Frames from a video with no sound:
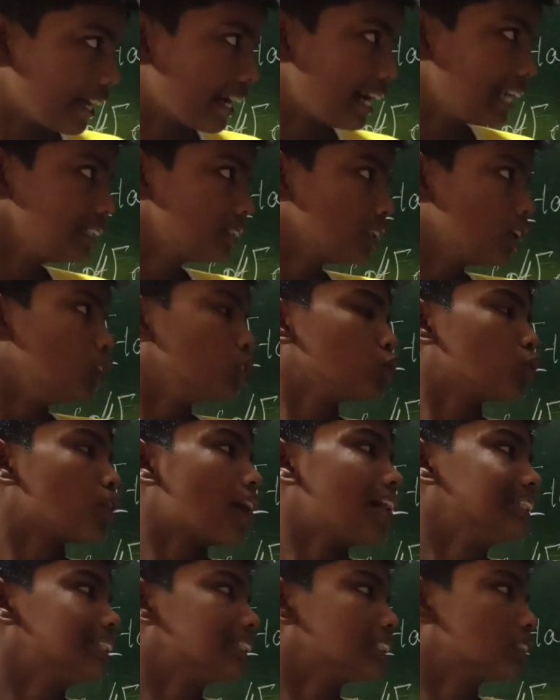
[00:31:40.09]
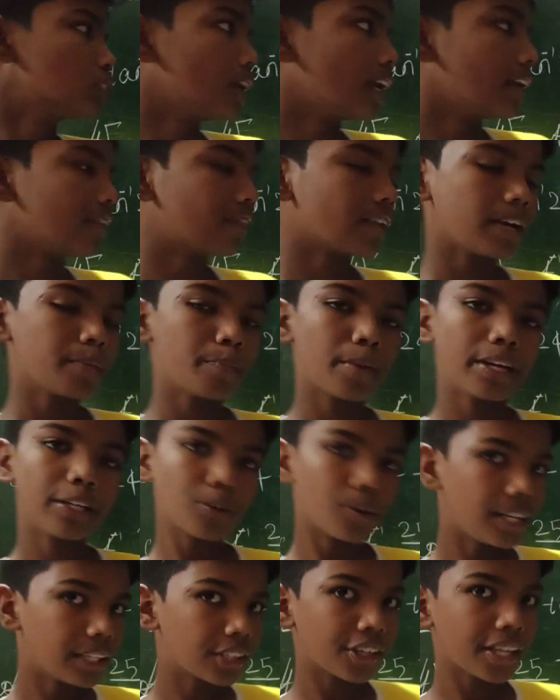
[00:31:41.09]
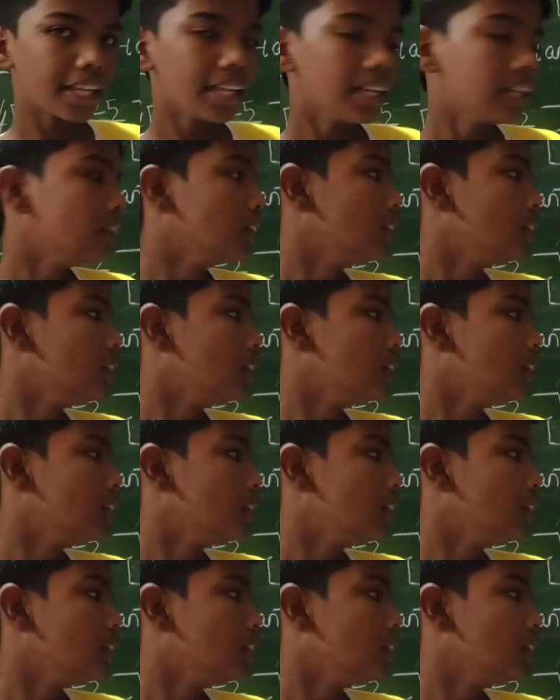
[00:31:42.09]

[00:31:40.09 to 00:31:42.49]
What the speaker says: guys. So answer is 25 by 23.